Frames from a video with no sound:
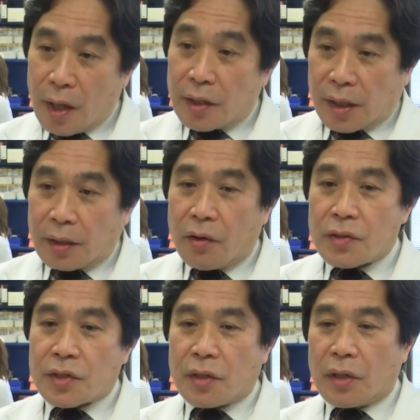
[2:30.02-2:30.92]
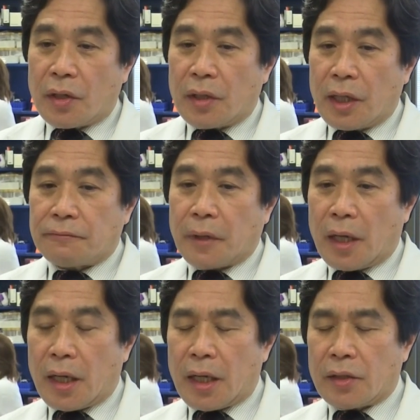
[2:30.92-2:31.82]
one thing. Also, if
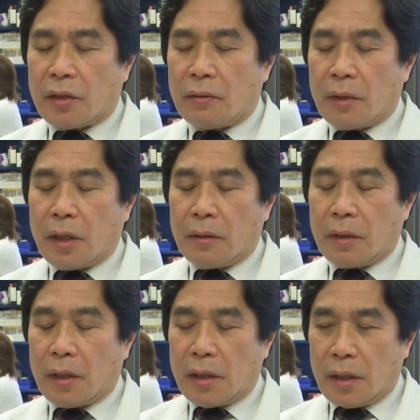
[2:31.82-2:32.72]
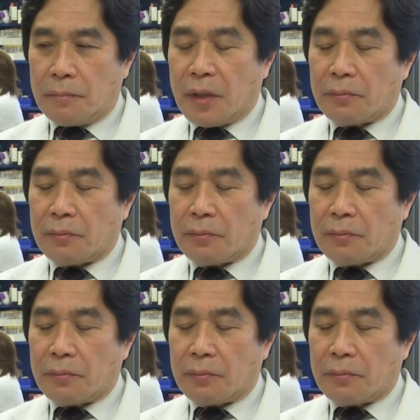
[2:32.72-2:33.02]
uh, you know uh, uh